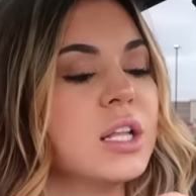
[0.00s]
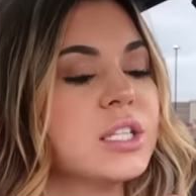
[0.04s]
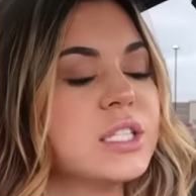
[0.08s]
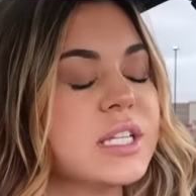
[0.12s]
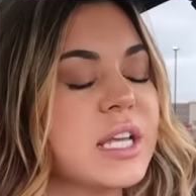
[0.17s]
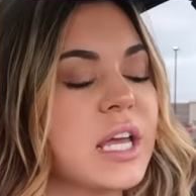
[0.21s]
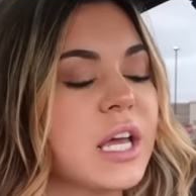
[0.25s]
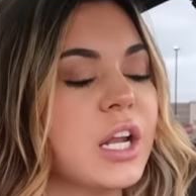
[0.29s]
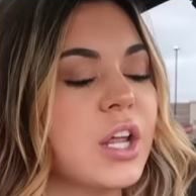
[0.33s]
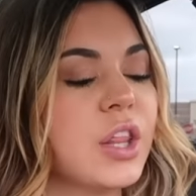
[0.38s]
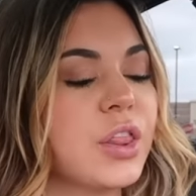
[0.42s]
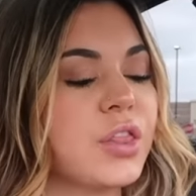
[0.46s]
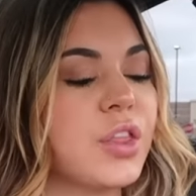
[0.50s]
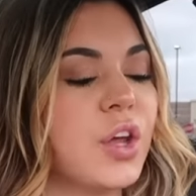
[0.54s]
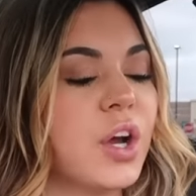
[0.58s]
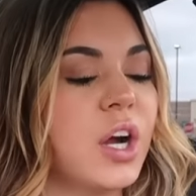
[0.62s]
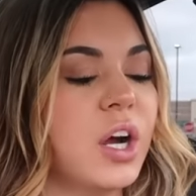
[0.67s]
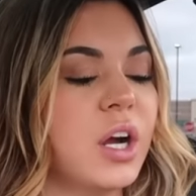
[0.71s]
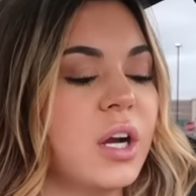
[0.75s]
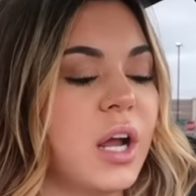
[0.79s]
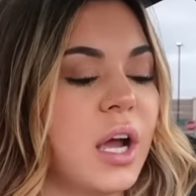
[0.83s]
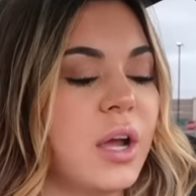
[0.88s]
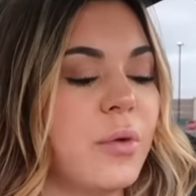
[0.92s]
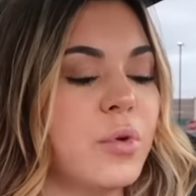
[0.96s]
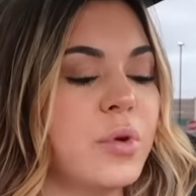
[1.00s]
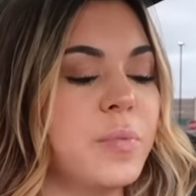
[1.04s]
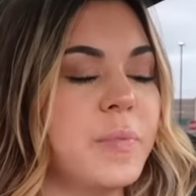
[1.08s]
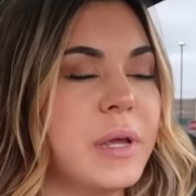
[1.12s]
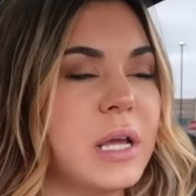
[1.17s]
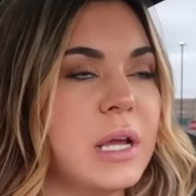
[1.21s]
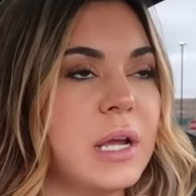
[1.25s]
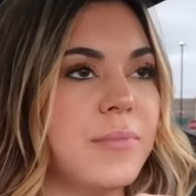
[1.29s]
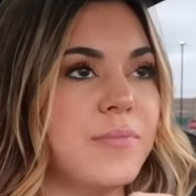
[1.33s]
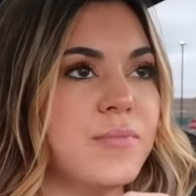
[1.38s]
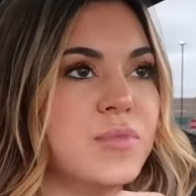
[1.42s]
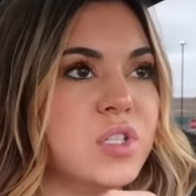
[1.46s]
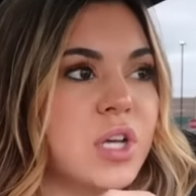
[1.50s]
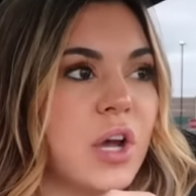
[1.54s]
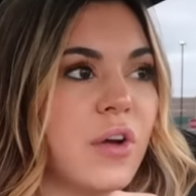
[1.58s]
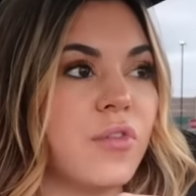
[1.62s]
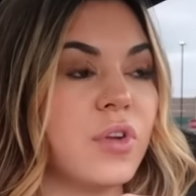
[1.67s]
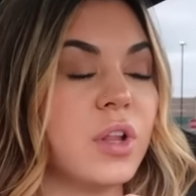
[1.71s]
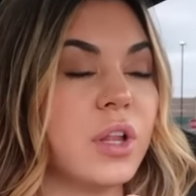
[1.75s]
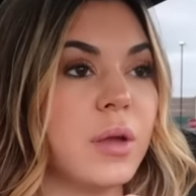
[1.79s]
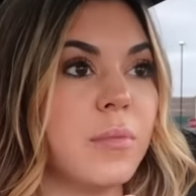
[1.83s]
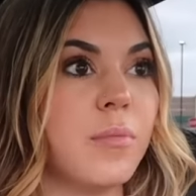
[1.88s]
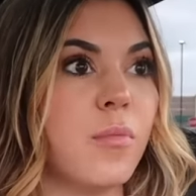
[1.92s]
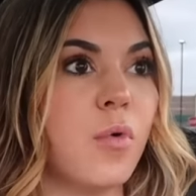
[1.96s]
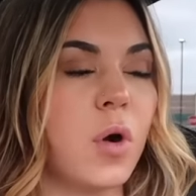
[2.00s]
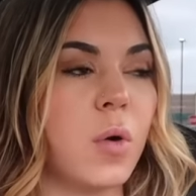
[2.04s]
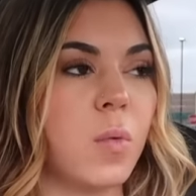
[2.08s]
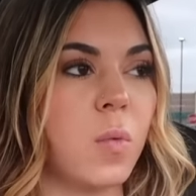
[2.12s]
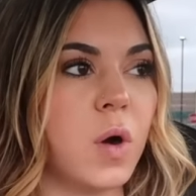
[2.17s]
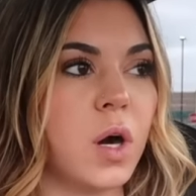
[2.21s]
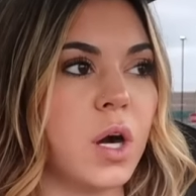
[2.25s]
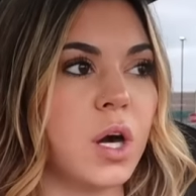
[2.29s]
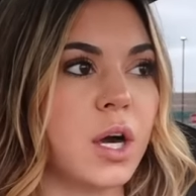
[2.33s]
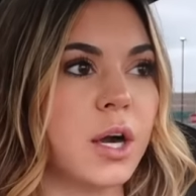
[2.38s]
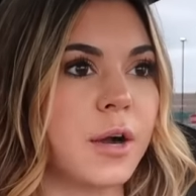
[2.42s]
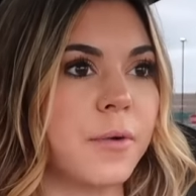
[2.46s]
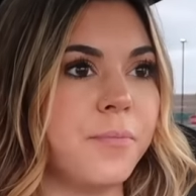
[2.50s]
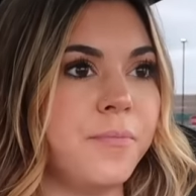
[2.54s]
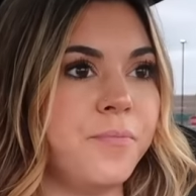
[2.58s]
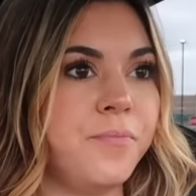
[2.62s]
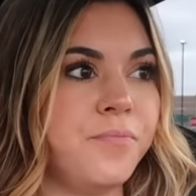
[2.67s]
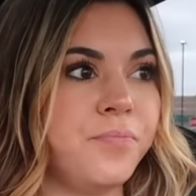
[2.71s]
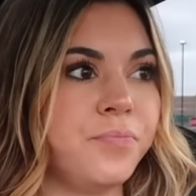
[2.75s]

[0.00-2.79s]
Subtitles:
to get a third, it would be definitely more work